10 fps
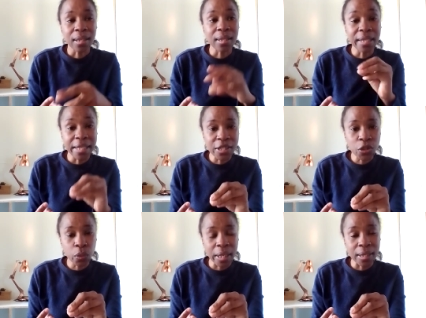the least
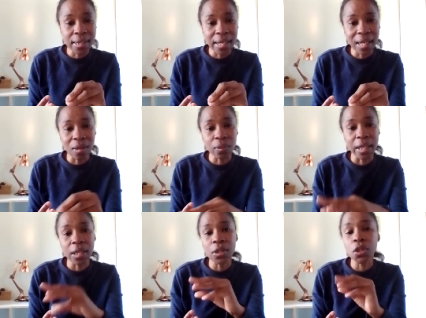you can take out
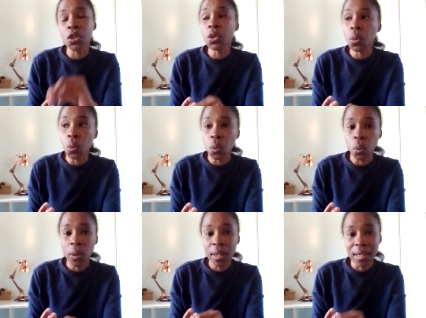there is
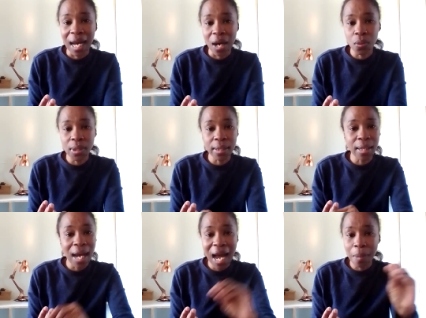
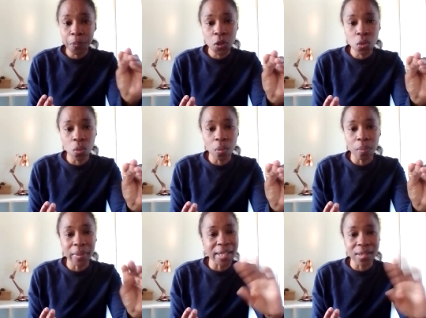2,000 up to,
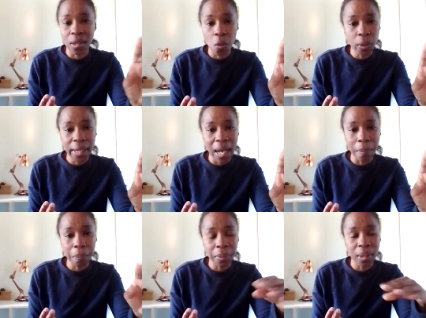there's no
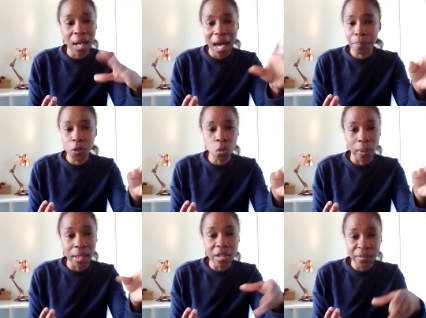cap, up to
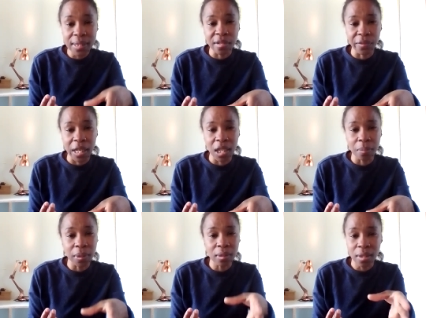whatever is
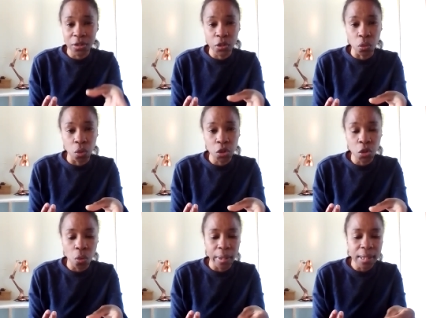available. It's your
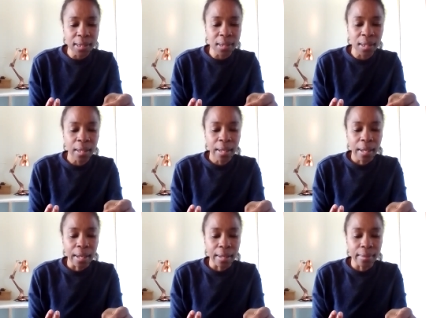choice.
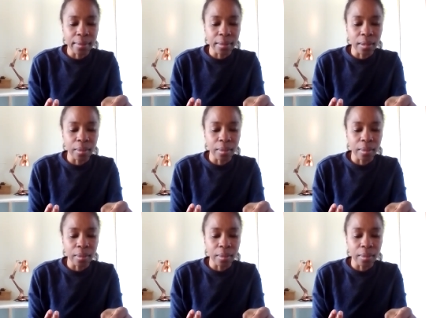And